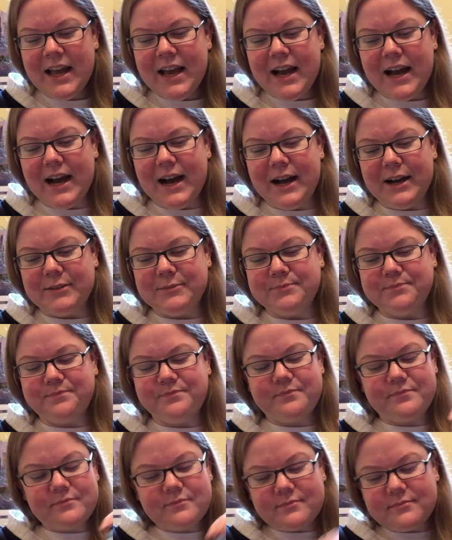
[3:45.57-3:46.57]
Um,
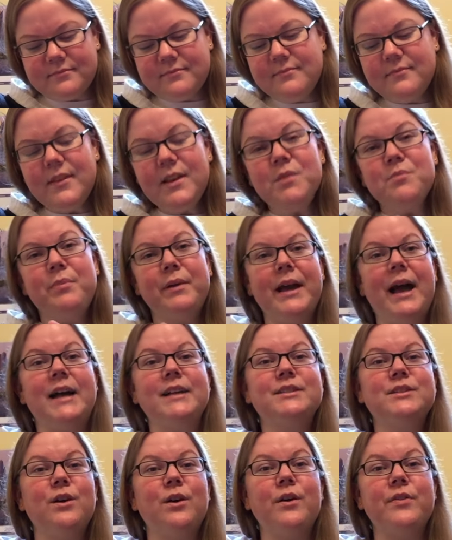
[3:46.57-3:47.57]
but yeah,
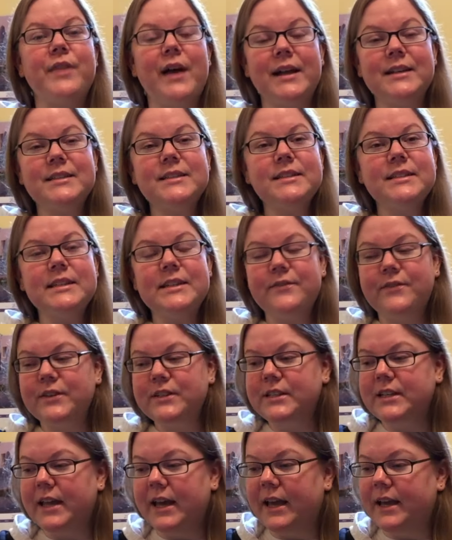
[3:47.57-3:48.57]
so that's the tea for
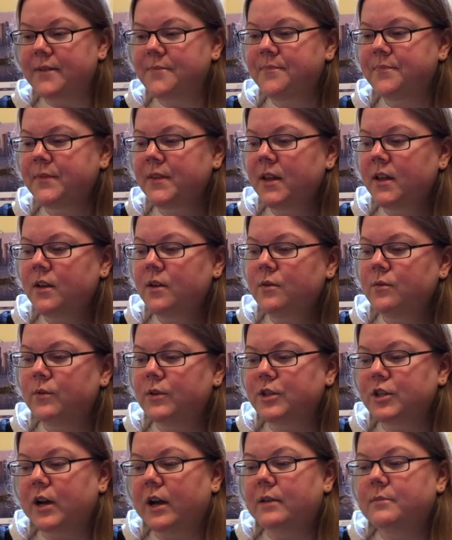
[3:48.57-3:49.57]
today,
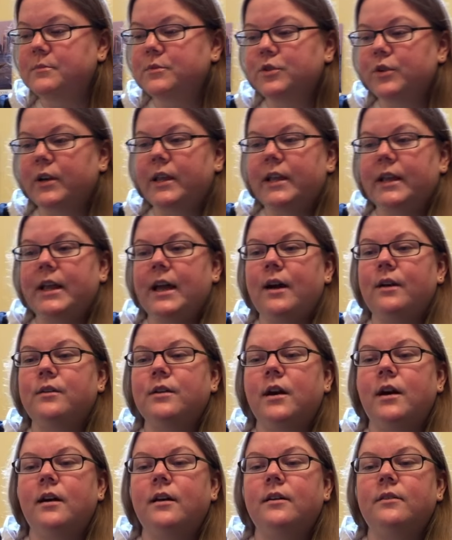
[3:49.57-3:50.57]
which I'm drinking
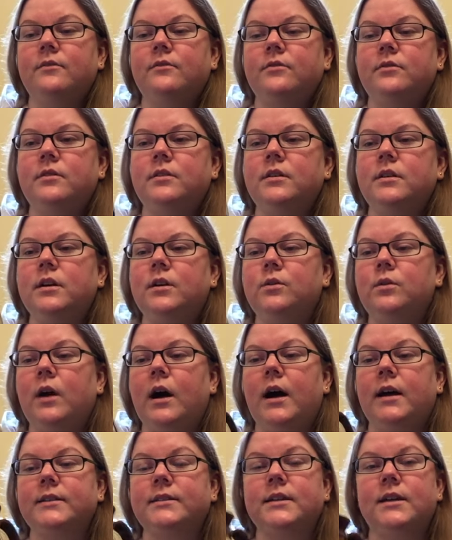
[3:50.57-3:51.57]
out of
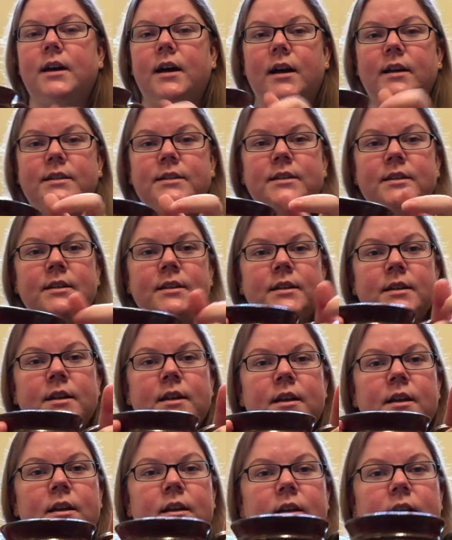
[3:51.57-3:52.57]
hot, hot,
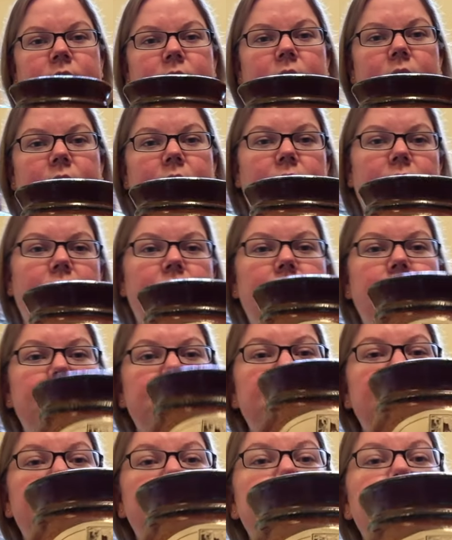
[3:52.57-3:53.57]
uh,
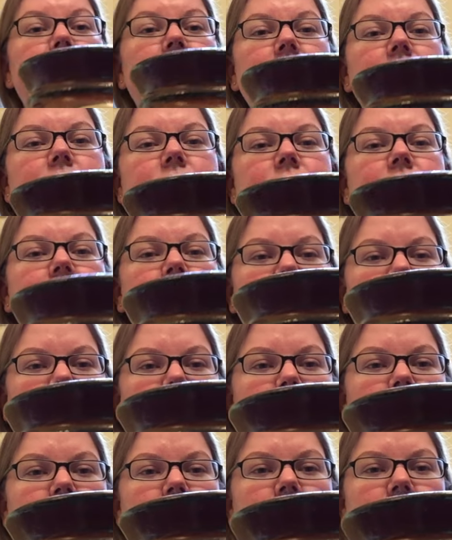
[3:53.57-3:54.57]
a mug that I
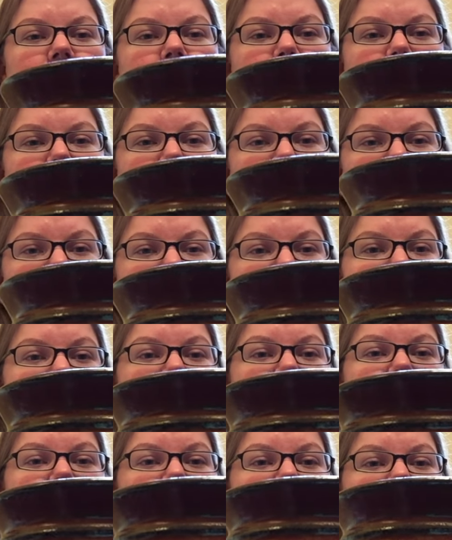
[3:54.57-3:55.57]
got when I was in
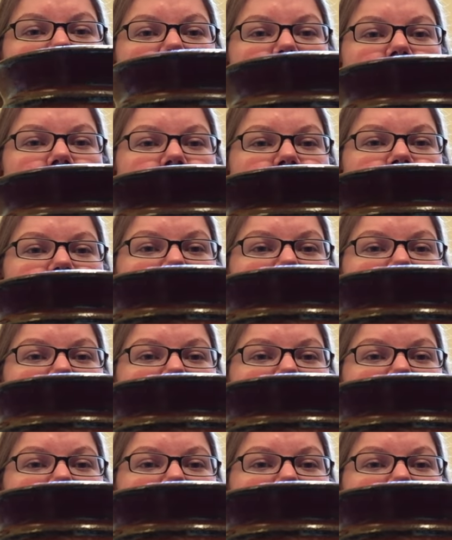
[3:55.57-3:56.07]
Mesa Verde.